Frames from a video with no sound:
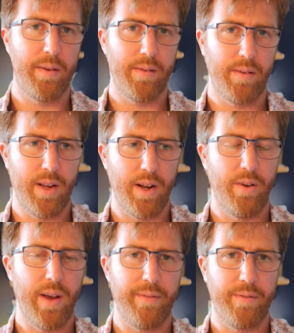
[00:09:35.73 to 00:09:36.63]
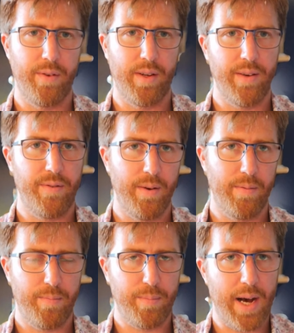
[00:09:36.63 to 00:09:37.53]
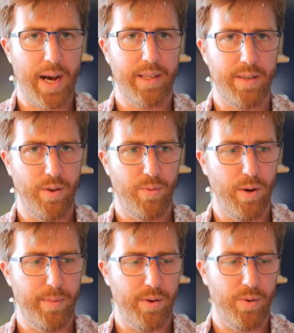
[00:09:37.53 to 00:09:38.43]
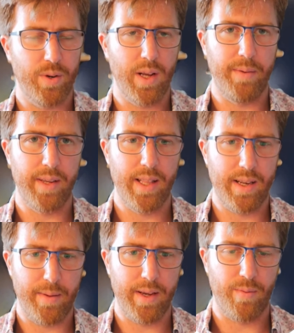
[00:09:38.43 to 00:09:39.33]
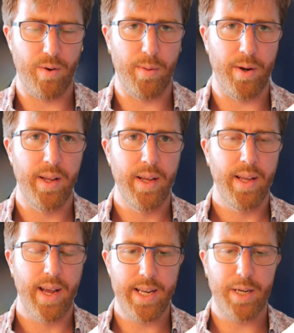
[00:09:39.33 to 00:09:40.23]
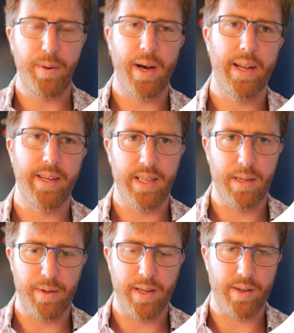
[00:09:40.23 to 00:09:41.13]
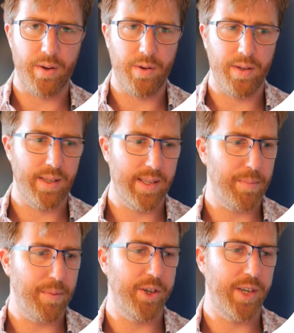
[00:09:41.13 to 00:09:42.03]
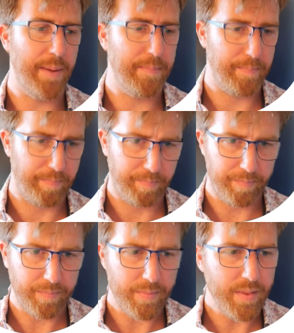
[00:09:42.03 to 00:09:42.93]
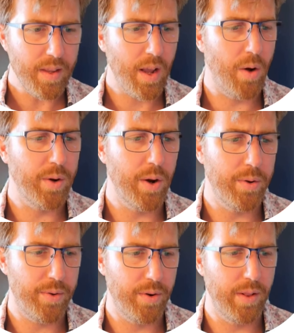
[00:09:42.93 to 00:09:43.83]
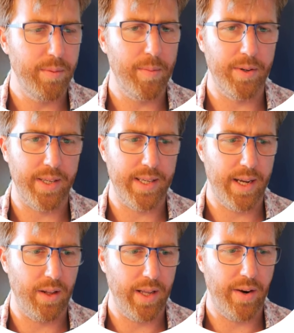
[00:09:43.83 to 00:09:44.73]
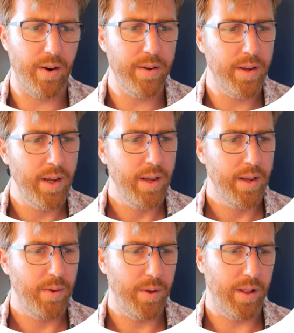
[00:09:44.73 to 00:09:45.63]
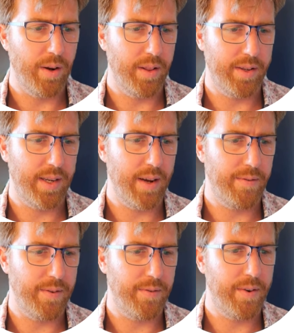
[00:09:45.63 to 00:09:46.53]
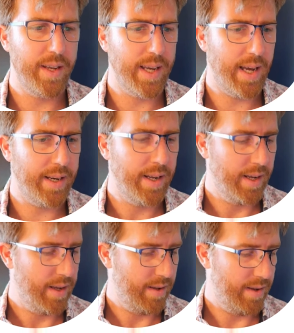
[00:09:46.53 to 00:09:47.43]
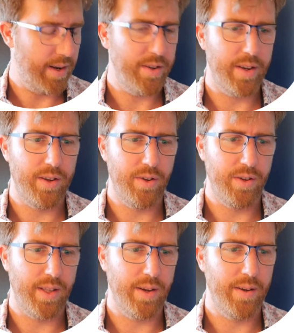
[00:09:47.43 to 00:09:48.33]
have different parts of your robot all come together to make a robot, and each part needs to be its own separate shape. I'll go through a little bit more detail later on with a lot of the stuff for FreeCAD. You can use the